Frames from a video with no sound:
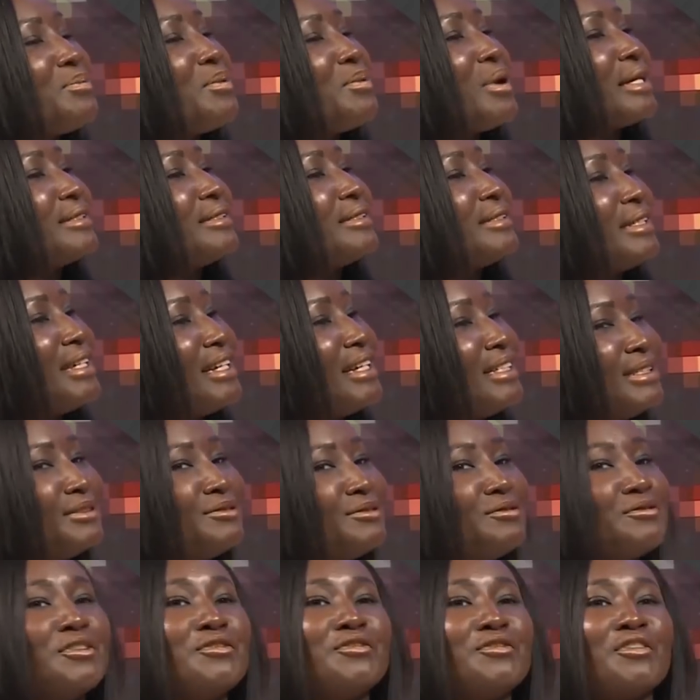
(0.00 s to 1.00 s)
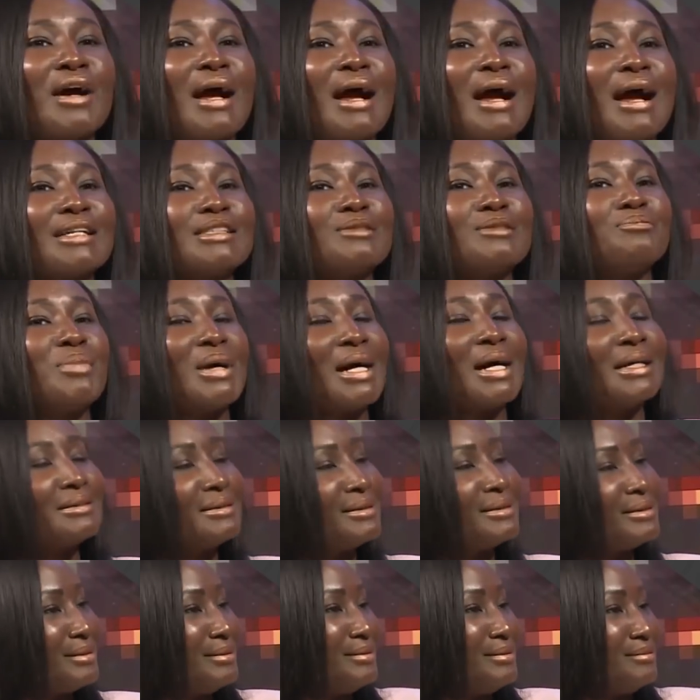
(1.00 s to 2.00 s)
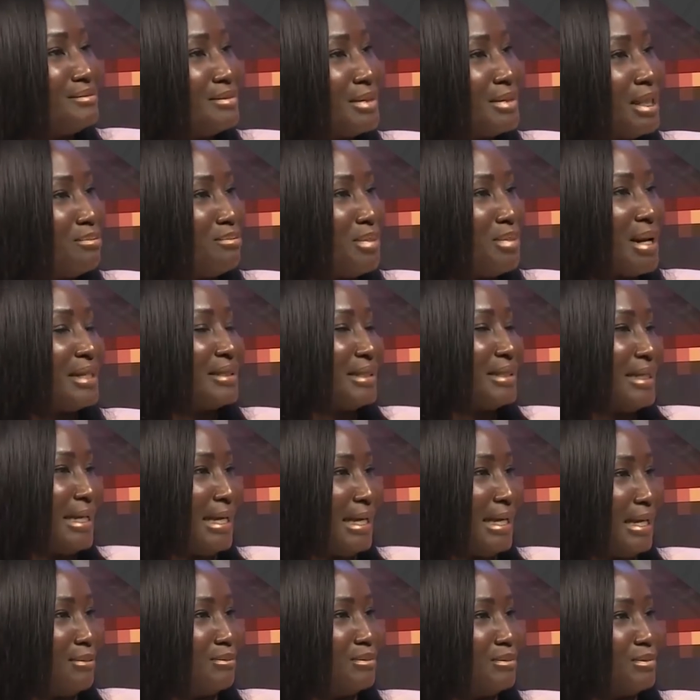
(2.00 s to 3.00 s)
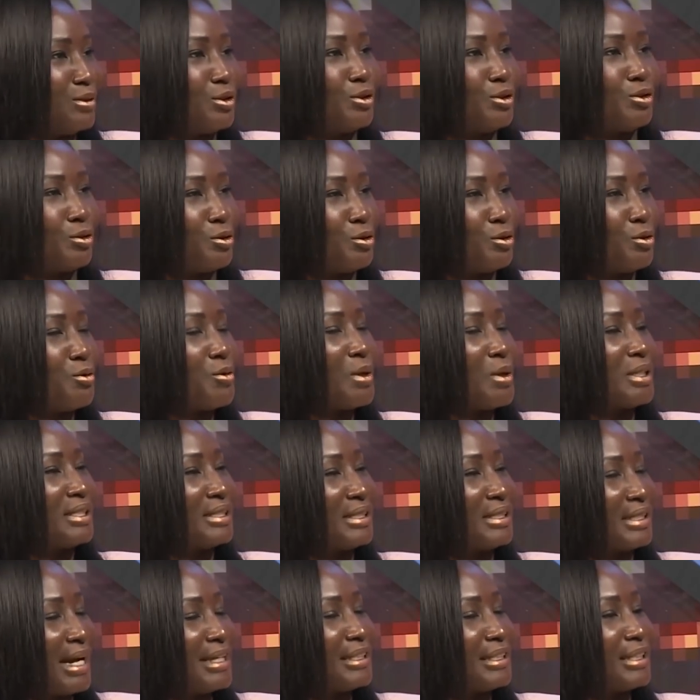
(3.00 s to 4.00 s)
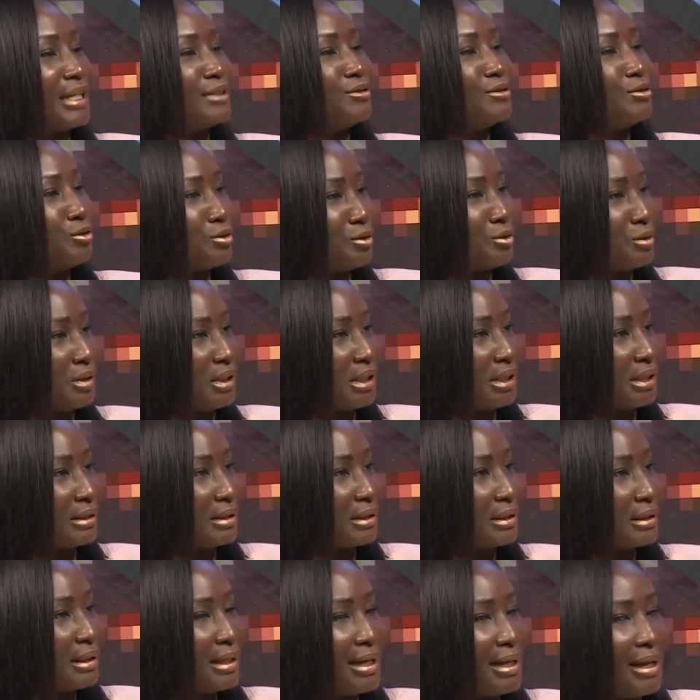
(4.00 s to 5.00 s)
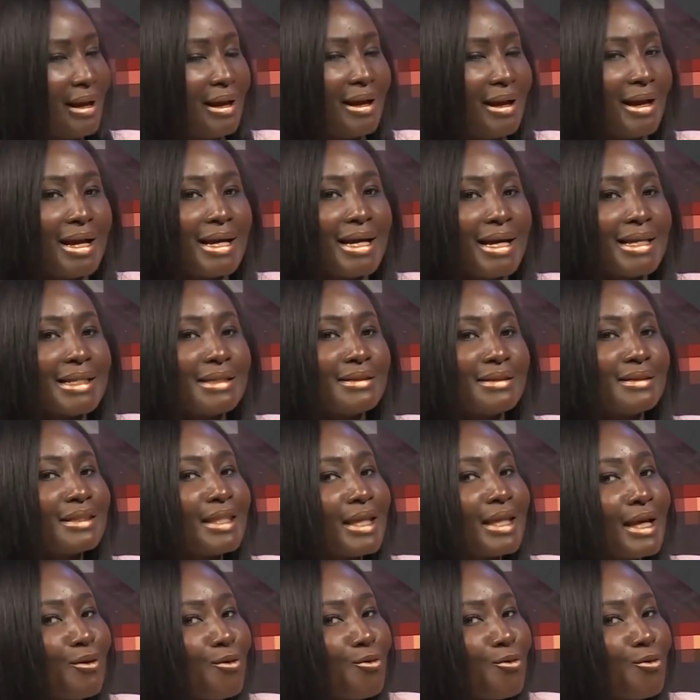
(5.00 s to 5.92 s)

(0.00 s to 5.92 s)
people are saying FIFA has banned him, so what is Ghana doing? Mm-hmm.